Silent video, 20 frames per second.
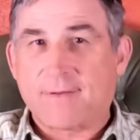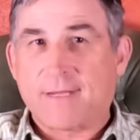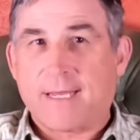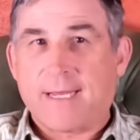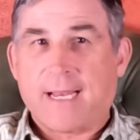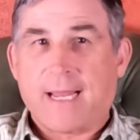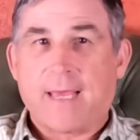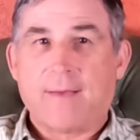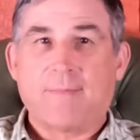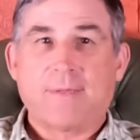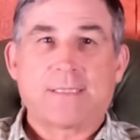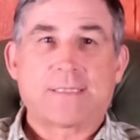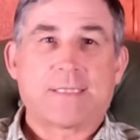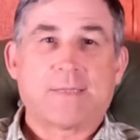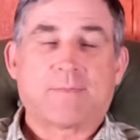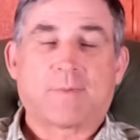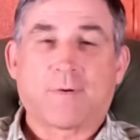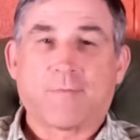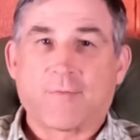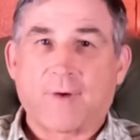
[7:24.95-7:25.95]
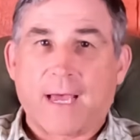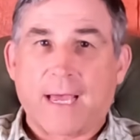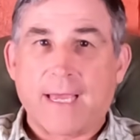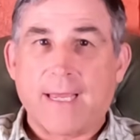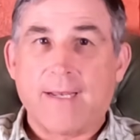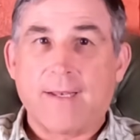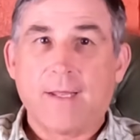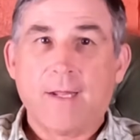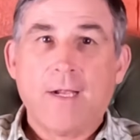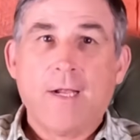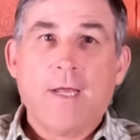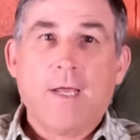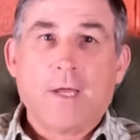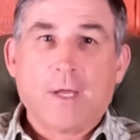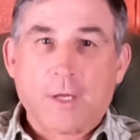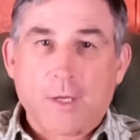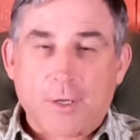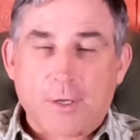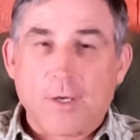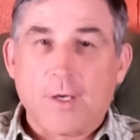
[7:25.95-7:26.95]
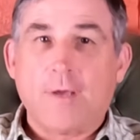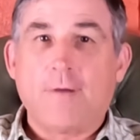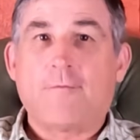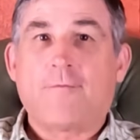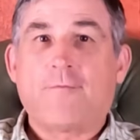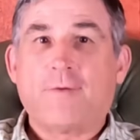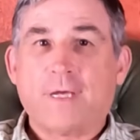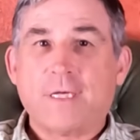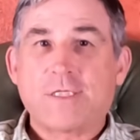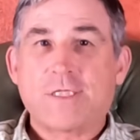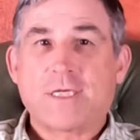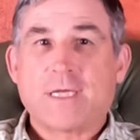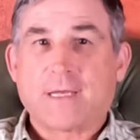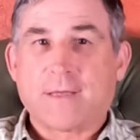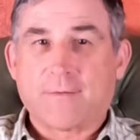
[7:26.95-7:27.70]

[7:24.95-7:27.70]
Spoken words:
dynamics that provide good fish